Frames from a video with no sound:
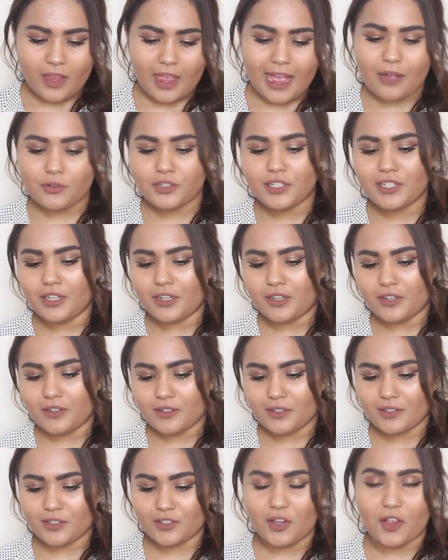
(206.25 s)
How to
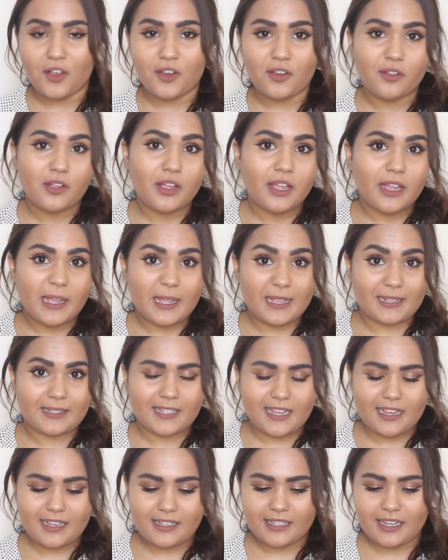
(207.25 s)
use. So, it
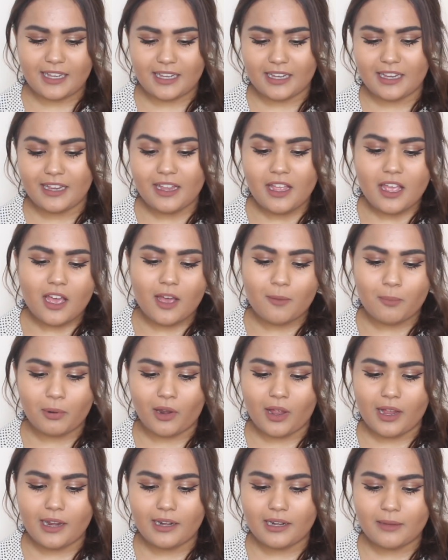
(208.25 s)
says here,
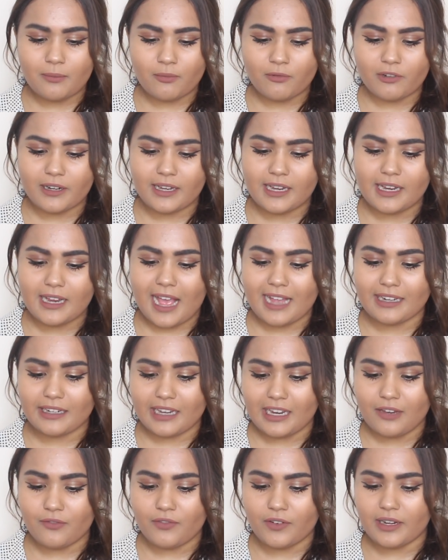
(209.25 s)
apply liberally and
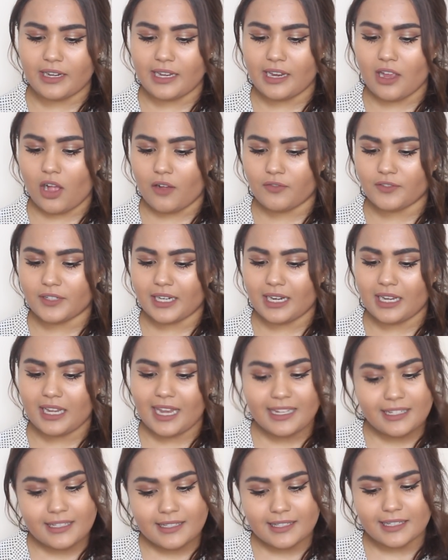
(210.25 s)
evenly after
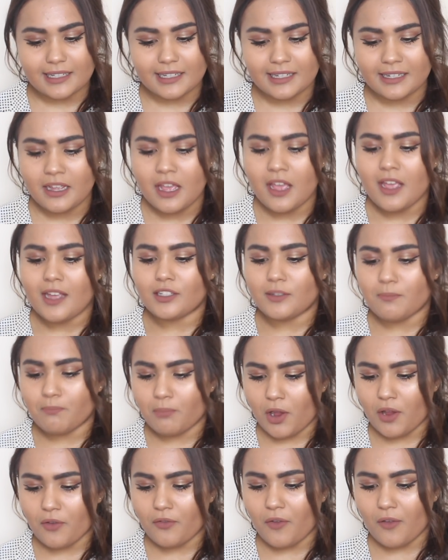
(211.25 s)
cleansing to
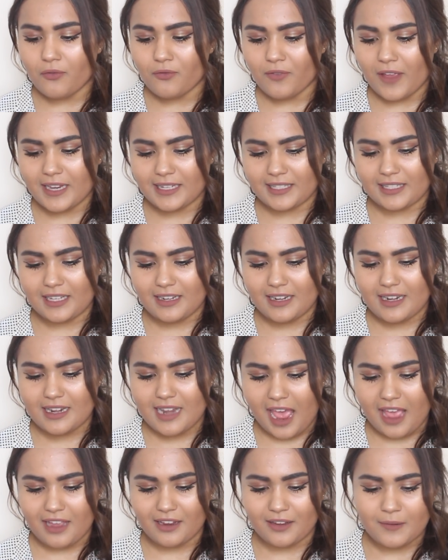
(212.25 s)
both face and
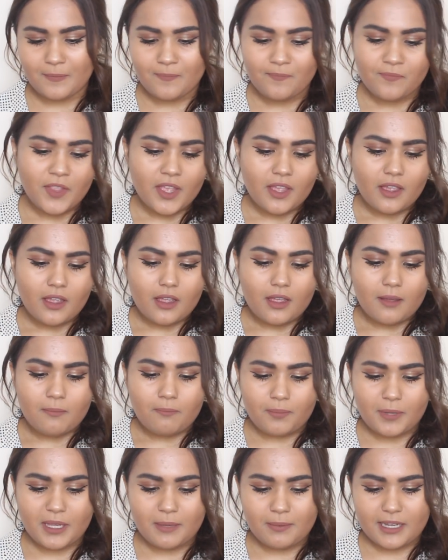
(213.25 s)
neck.
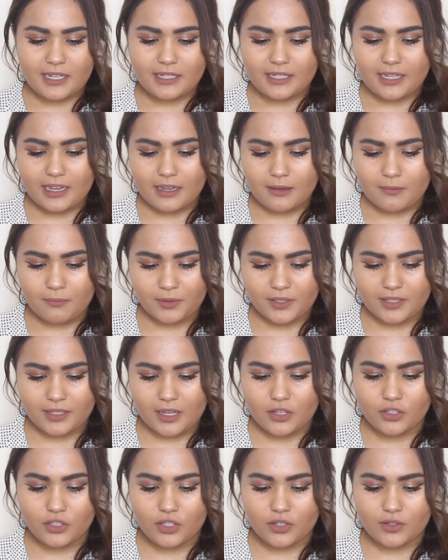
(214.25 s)
BB
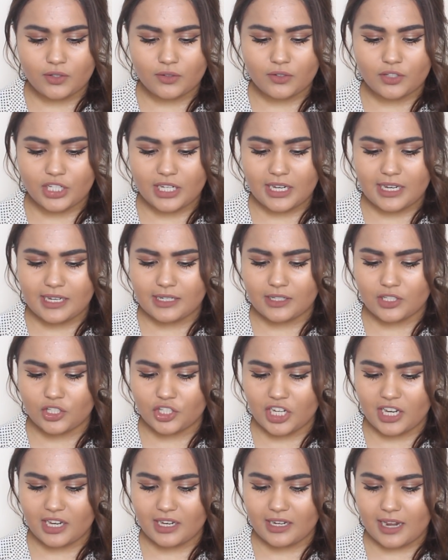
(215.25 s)
tips, use on cheeks,
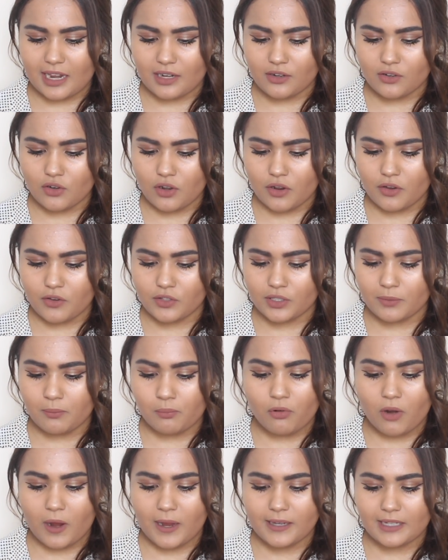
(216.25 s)
chin and nose
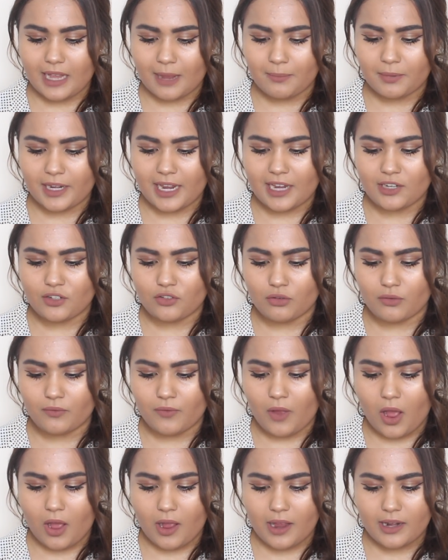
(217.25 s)
prior to application of
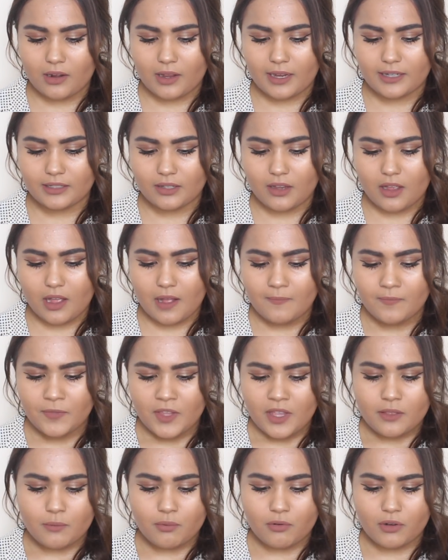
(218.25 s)
highlighter.
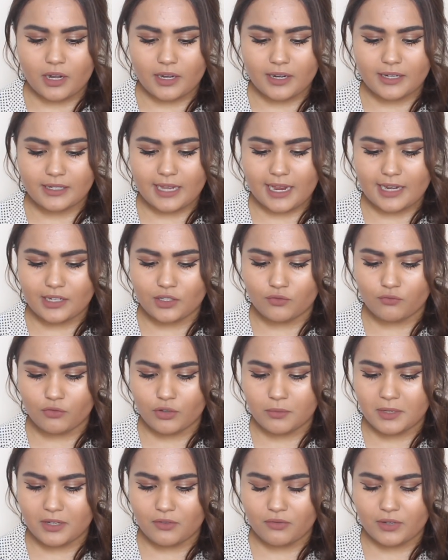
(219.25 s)
The product contains
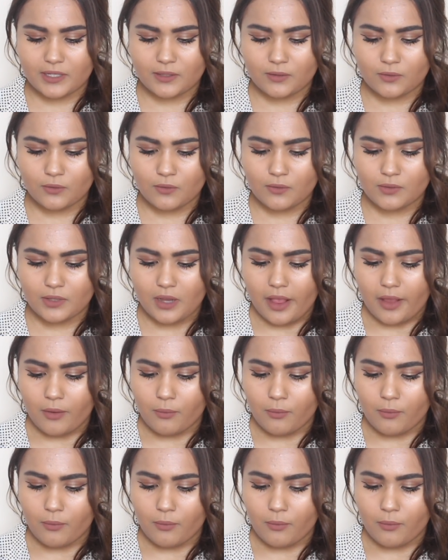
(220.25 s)
ruby crystals